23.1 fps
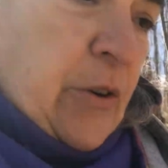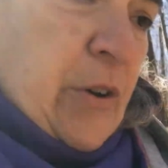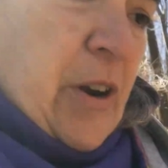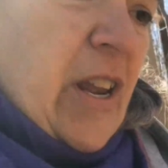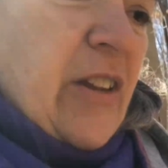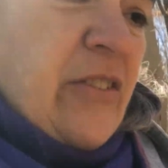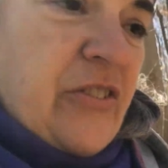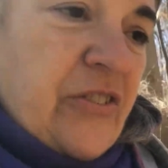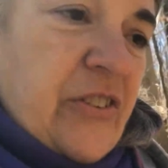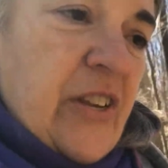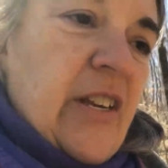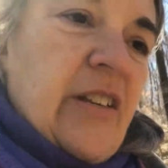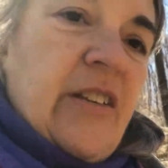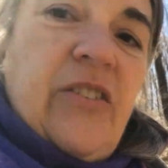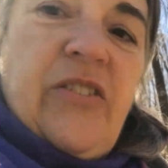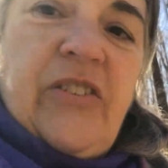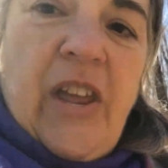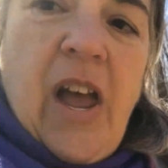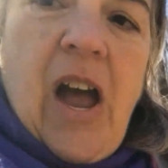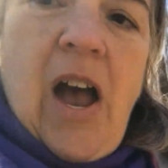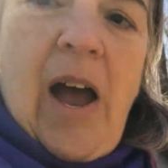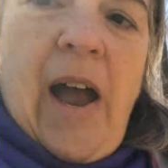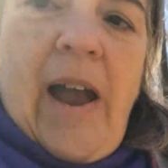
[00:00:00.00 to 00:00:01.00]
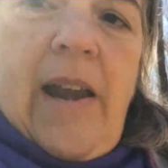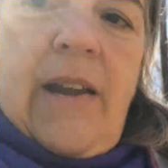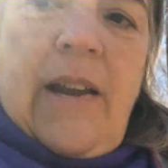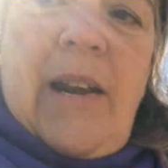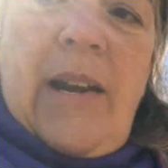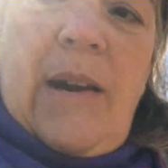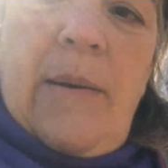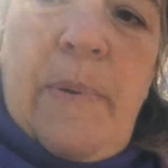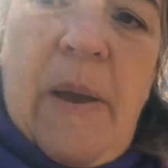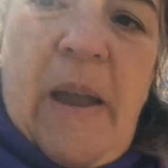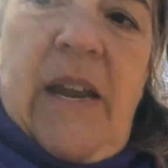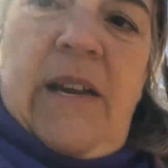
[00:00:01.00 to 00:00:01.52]
instinct is to hide
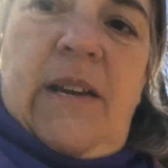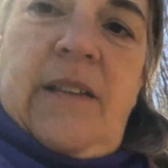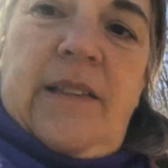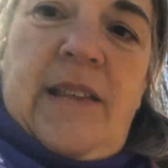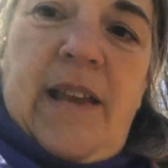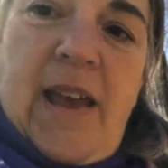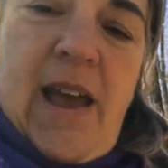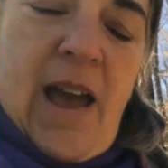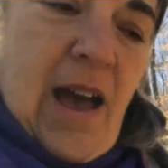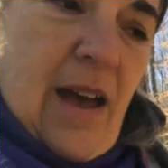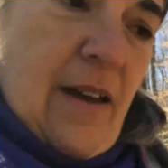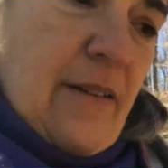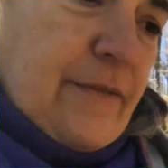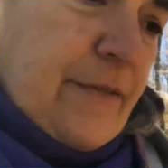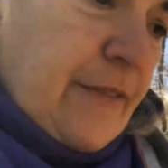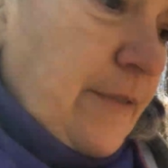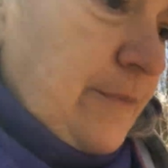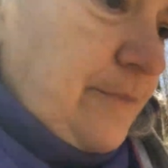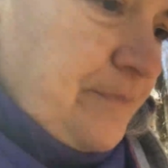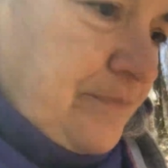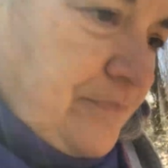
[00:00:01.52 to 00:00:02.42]
any pain that they have.